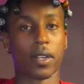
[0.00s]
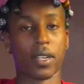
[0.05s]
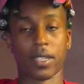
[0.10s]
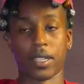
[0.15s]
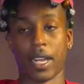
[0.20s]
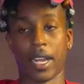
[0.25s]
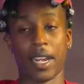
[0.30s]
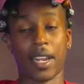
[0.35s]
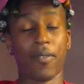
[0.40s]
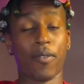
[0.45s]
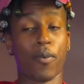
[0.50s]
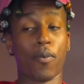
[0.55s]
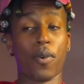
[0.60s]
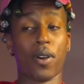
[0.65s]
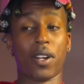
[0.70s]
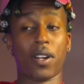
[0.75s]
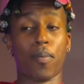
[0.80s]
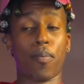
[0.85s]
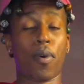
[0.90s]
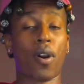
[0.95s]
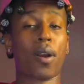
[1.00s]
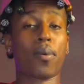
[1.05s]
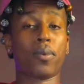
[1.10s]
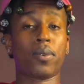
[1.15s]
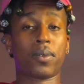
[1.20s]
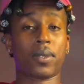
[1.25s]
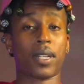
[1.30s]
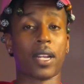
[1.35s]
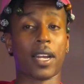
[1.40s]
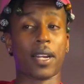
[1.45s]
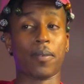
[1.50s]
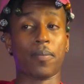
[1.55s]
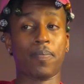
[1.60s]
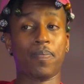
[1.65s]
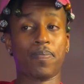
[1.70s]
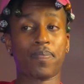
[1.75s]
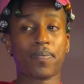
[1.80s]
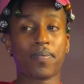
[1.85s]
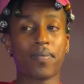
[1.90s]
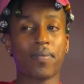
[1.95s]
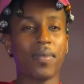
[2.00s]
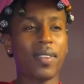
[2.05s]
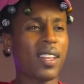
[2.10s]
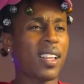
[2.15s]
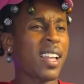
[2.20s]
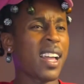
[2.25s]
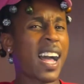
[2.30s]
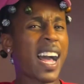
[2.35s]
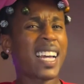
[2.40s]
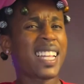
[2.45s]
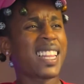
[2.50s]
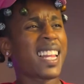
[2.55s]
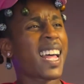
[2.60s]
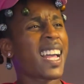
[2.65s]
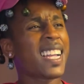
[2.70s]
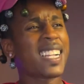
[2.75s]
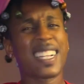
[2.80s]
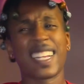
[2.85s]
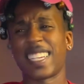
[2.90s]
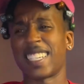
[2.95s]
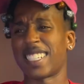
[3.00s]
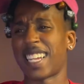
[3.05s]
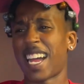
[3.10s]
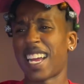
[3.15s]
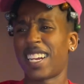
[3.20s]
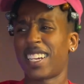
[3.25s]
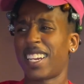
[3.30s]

Cause like even one of the Barbies was like, I like this.